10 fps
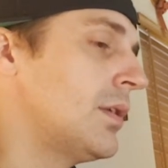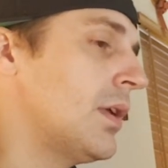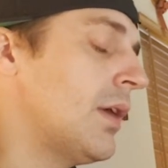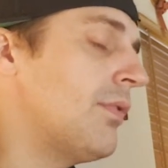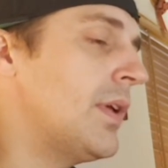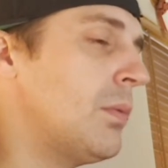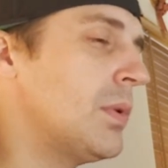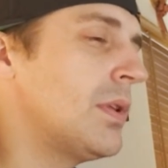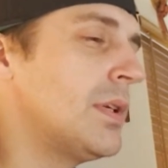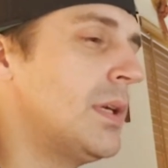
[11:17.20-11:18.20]
I forget
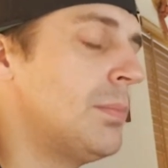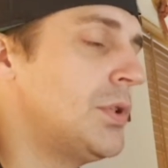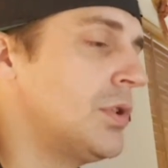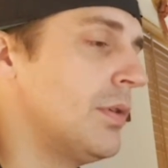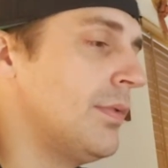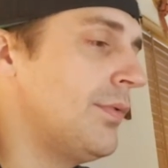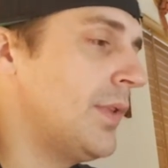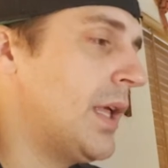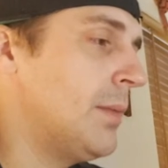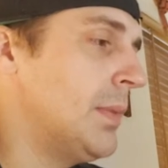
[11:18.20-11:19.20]
what the temperature of the
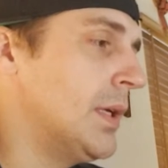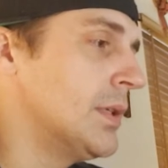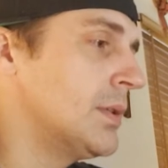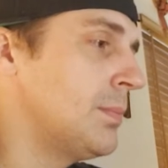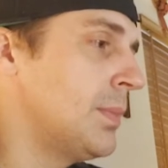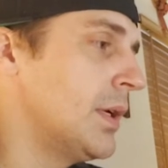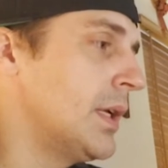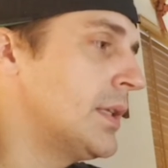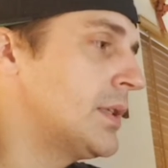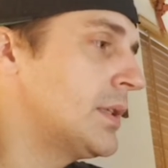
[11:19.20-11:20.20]
flame is, but
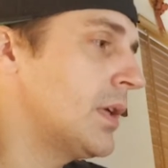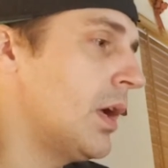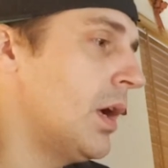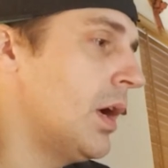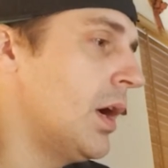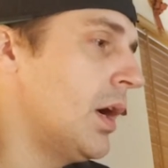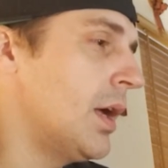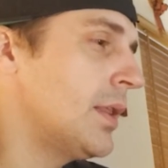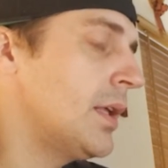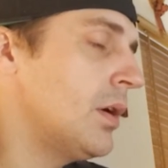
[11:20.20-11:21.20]
it's,
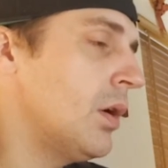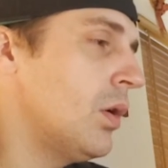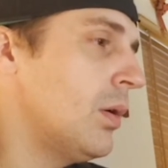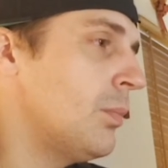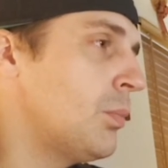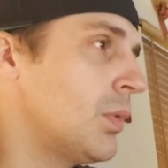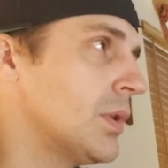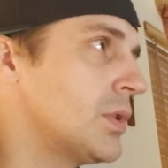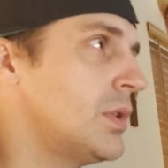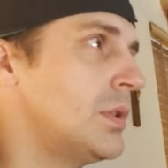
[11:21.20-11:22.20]
I think
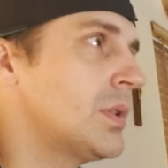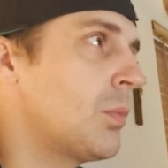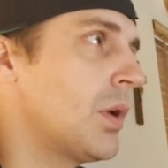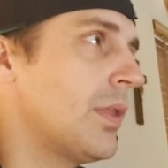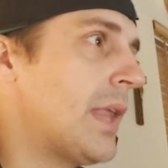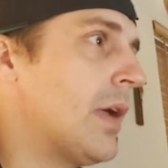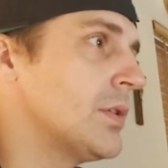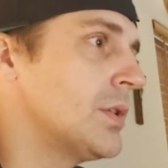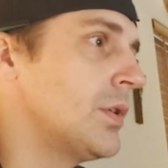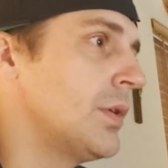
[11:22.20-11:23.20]
upwards somewhere
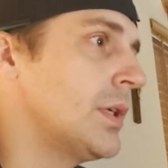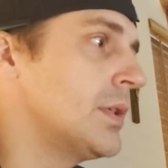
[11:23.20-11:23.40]
1,000 degrees,